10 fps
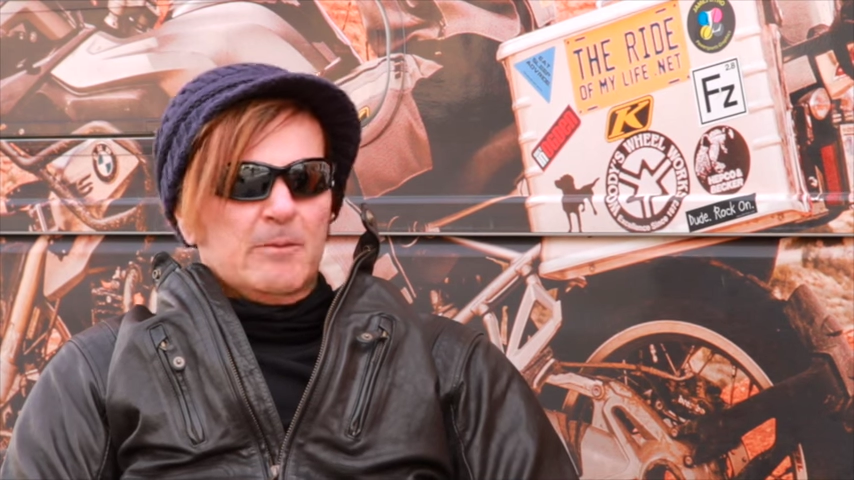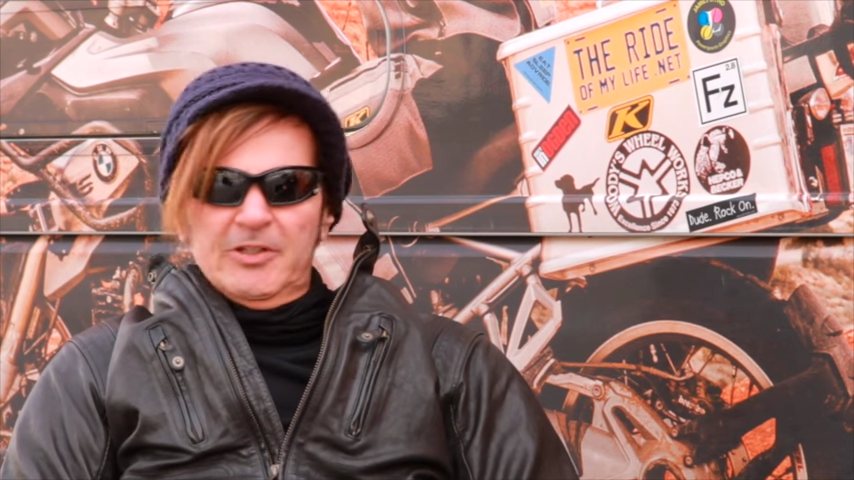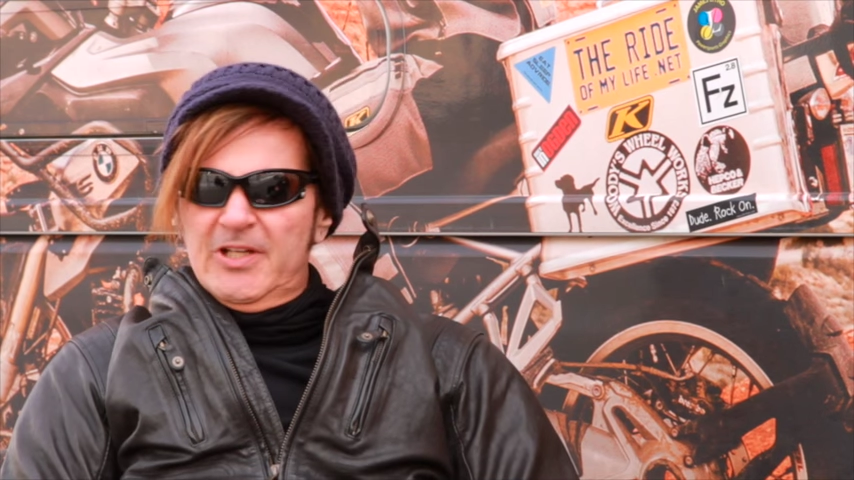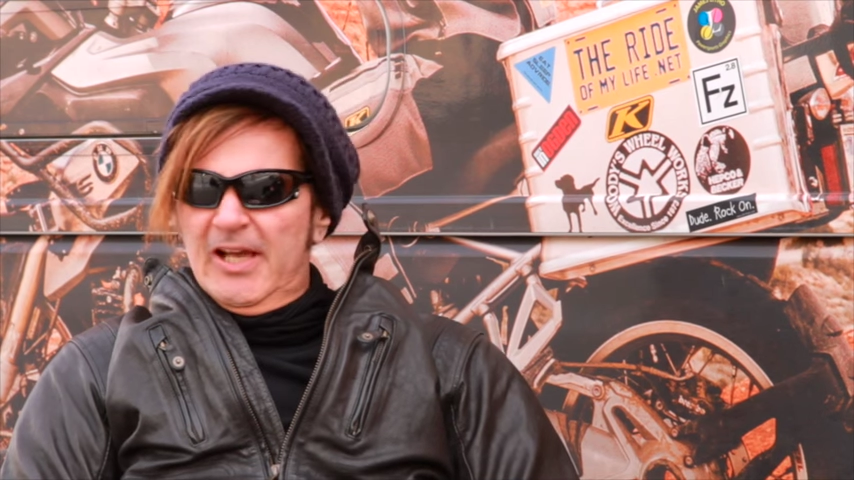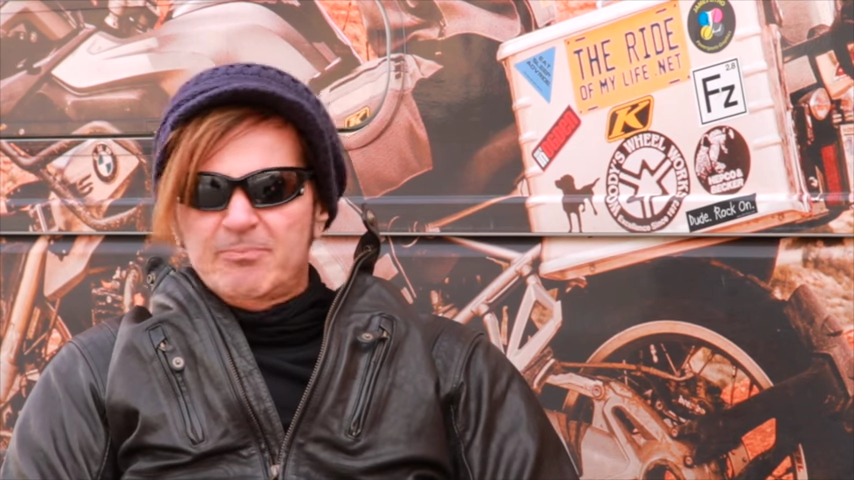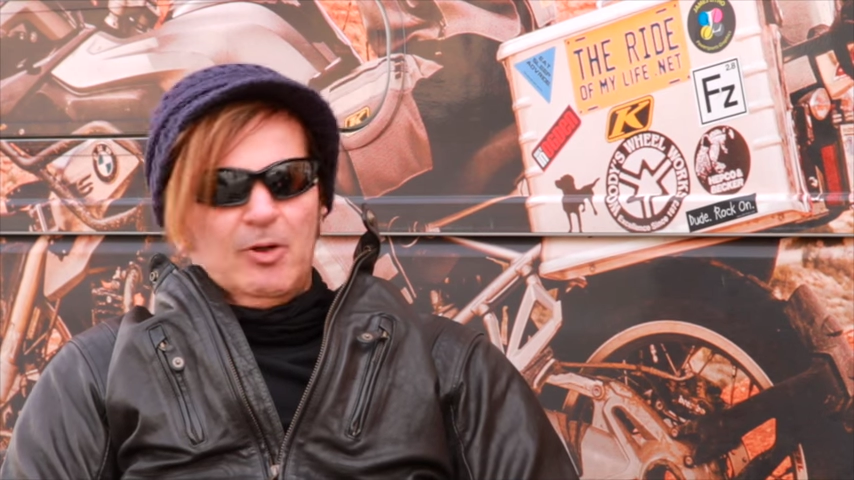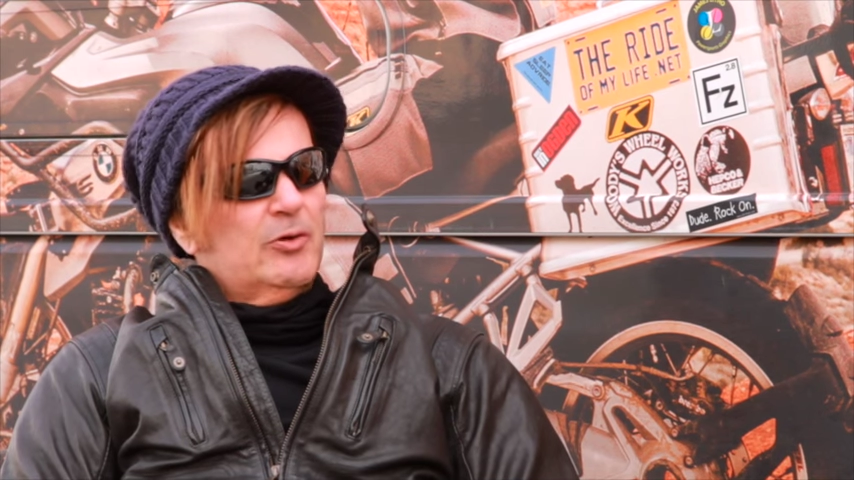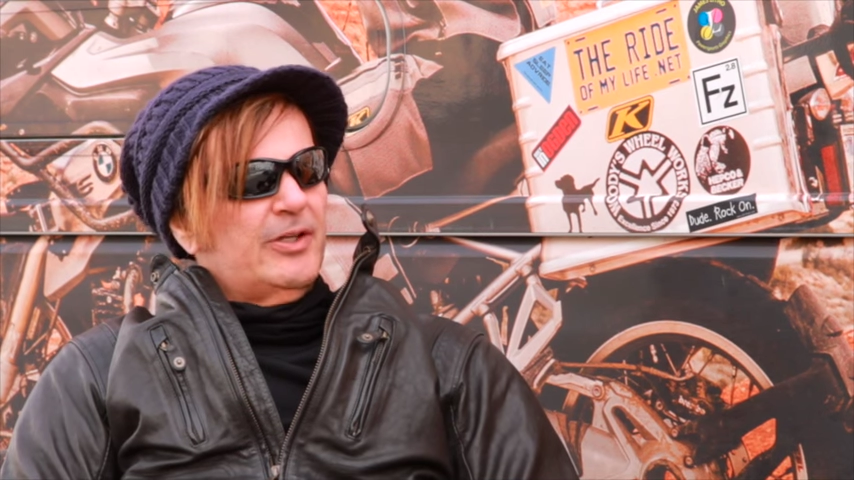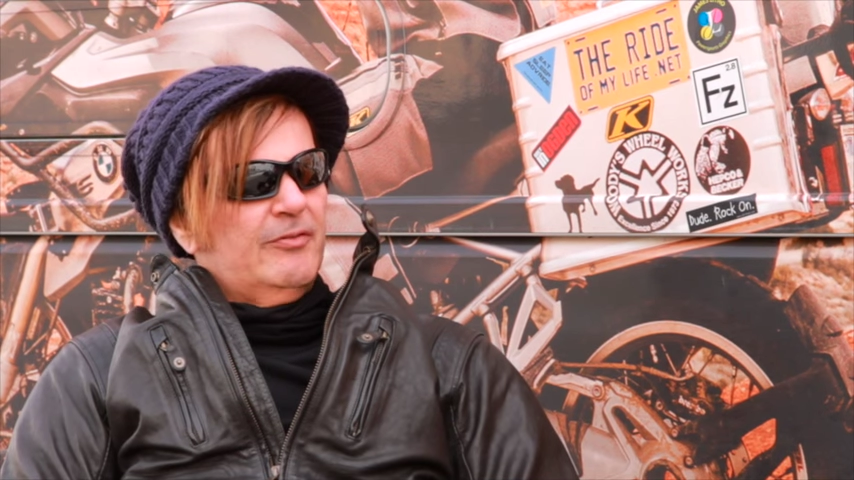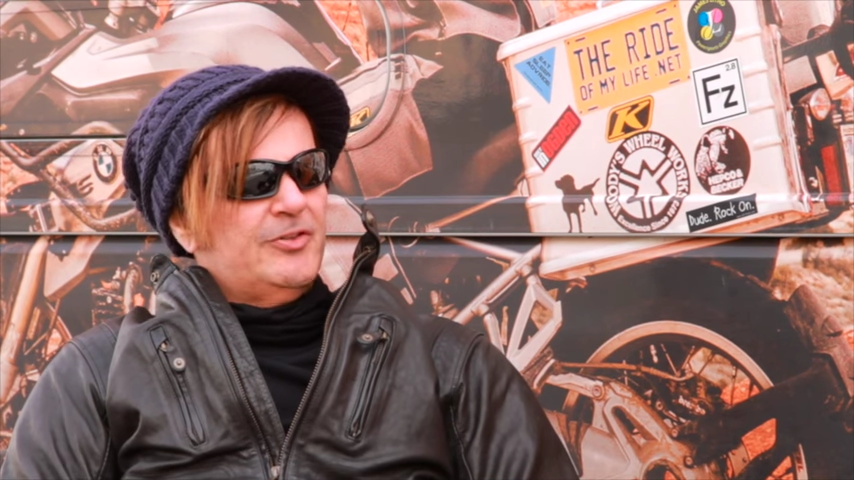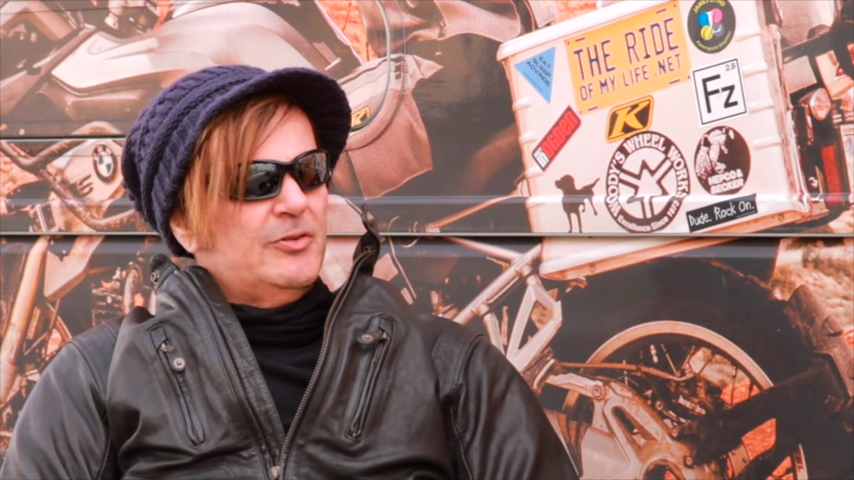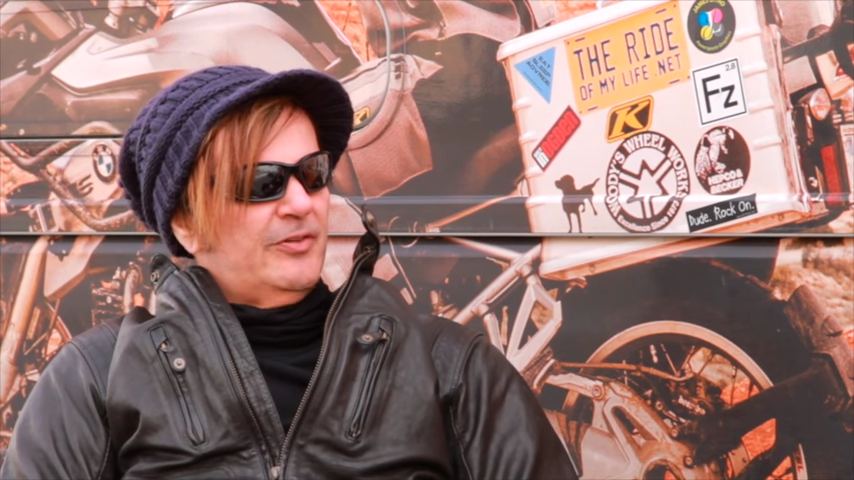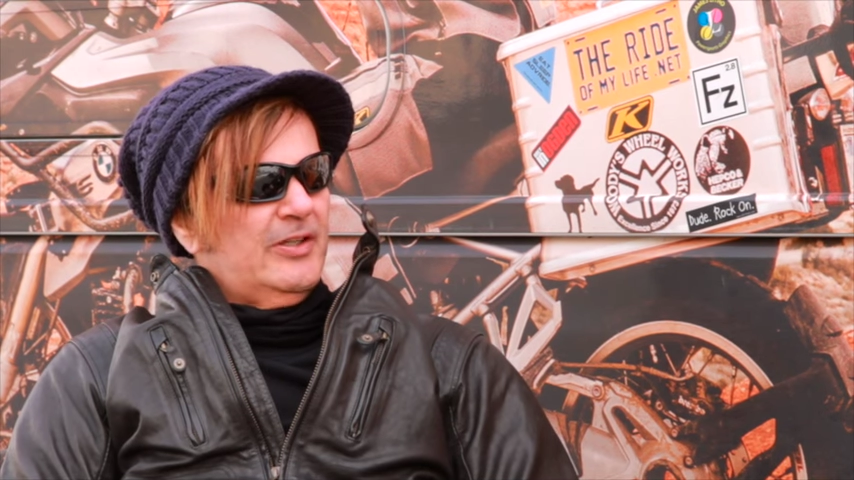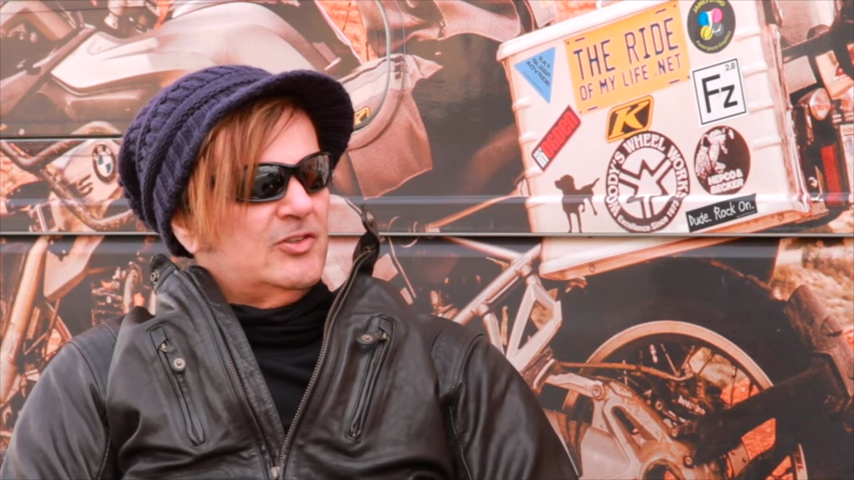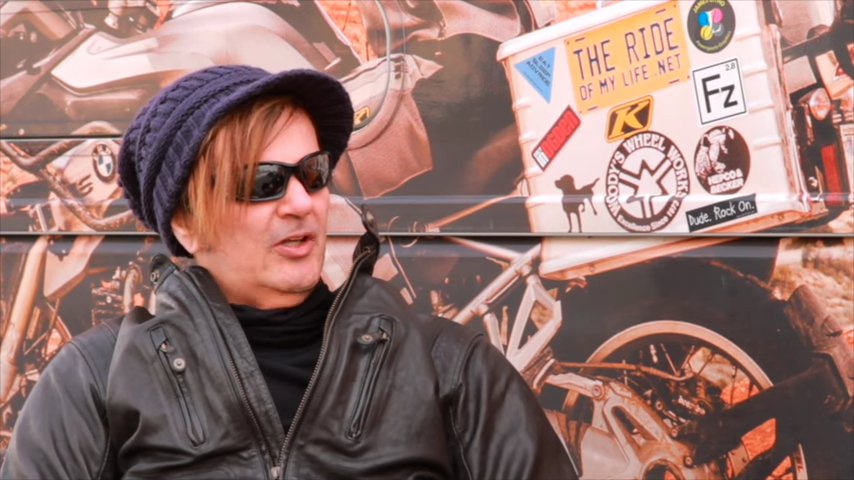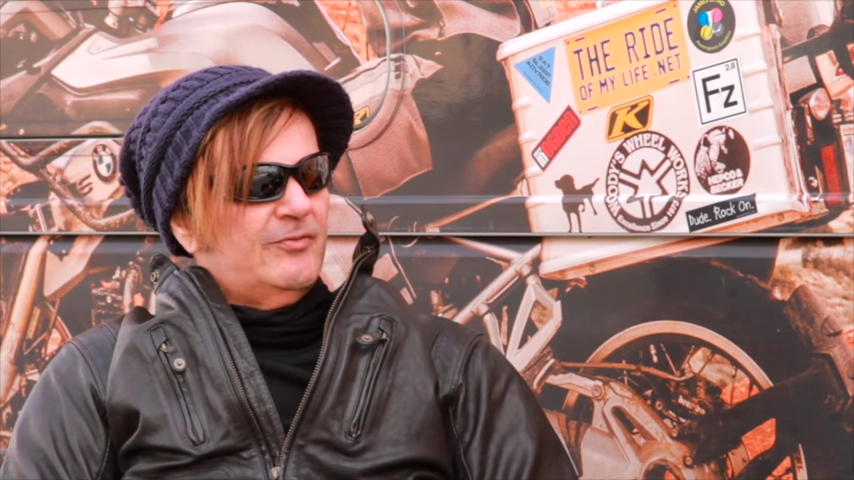But yeah, I've broken a few things.